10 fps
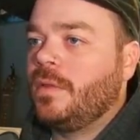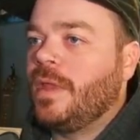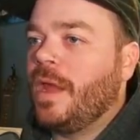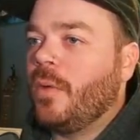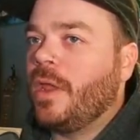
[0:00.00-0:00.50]

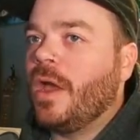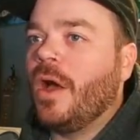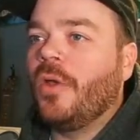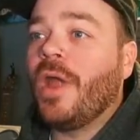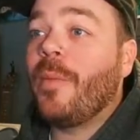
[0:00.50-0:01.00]
There we
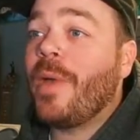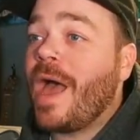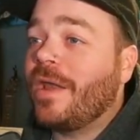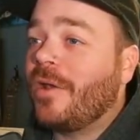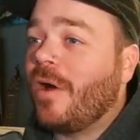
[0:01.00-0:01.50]
go, not
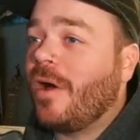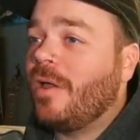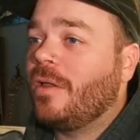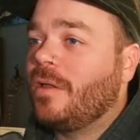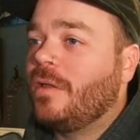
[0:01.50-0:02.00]
bad at all.